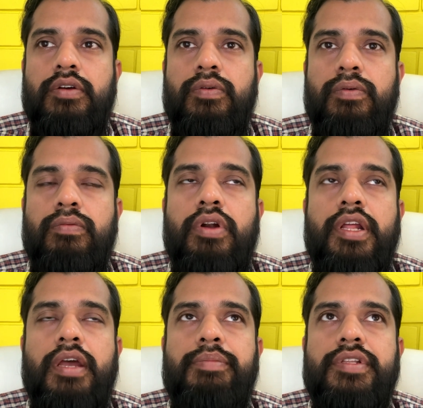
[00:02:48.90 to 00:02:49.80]
what
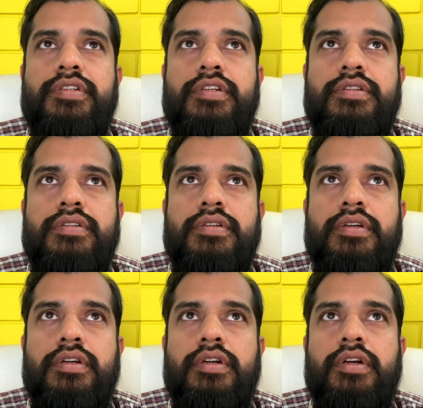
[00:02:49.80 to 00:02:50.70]
happens is
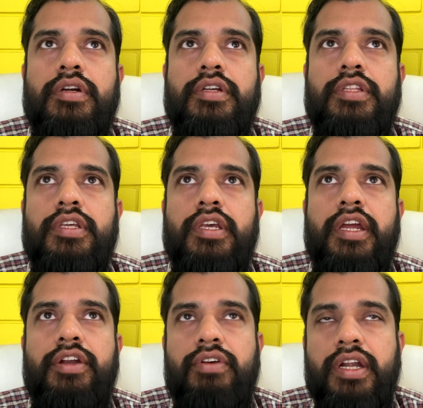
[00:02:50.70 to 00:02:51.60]
the
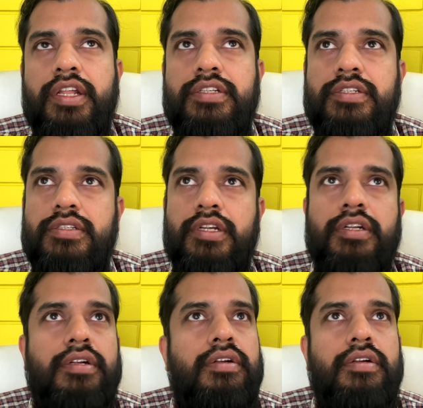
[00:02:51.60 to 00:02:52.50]
advantage is that
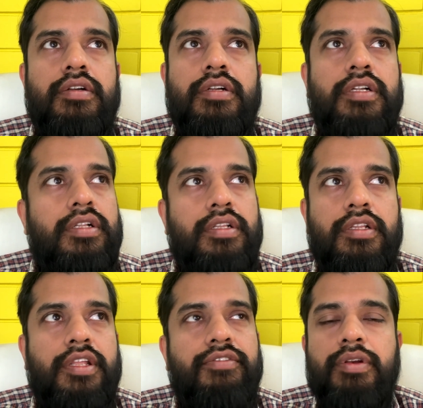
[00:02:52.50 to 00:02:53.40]

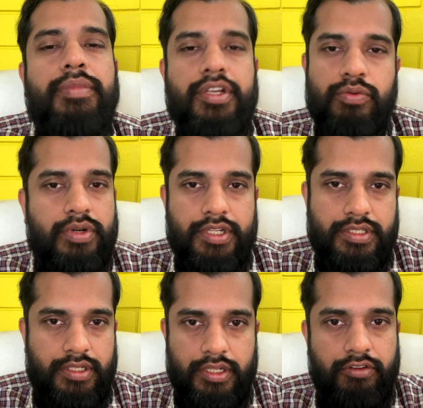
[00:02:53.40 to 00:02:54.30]
they will be
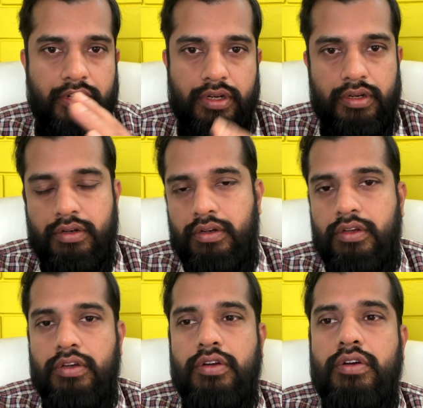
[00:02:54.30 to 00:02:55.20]
devotees and
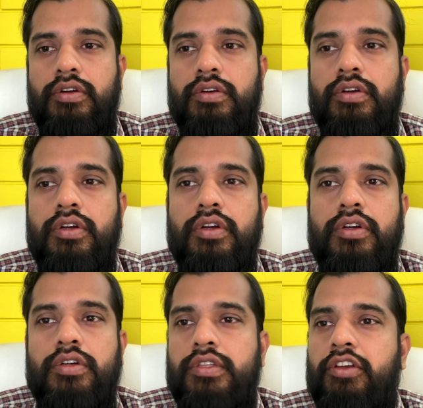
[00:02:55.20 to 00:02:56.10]

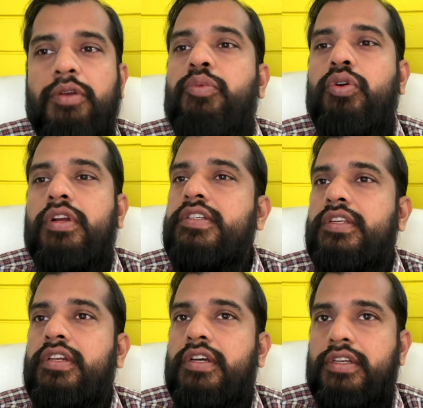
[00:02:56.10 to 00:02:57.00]
they'll progress
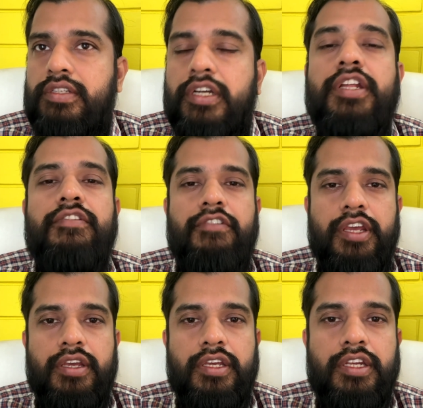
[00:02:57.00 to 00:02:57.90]
in a certain way,
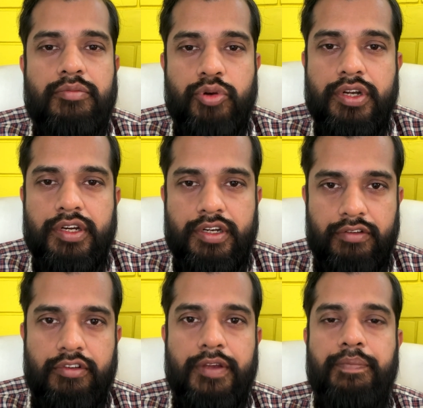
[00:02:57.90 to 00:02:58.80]
in a protected
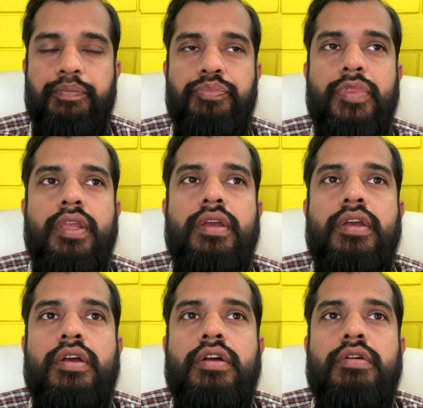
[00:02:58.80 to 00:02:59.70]
way.
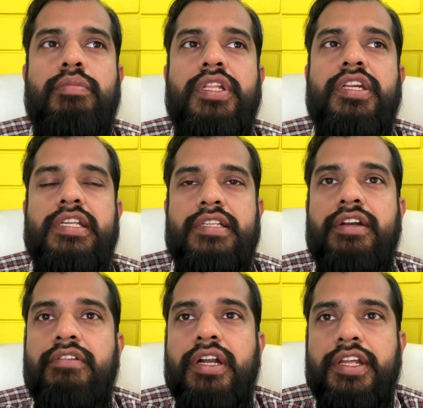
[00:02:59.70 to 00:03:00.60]
But the
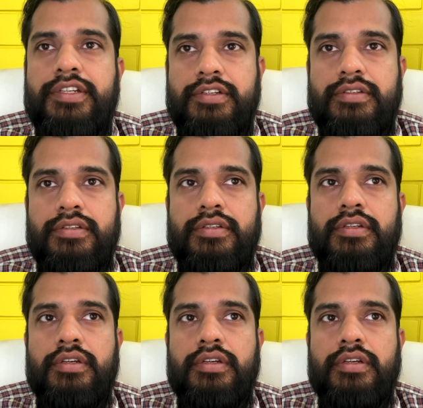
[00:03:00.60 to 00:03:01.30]
disadvantage is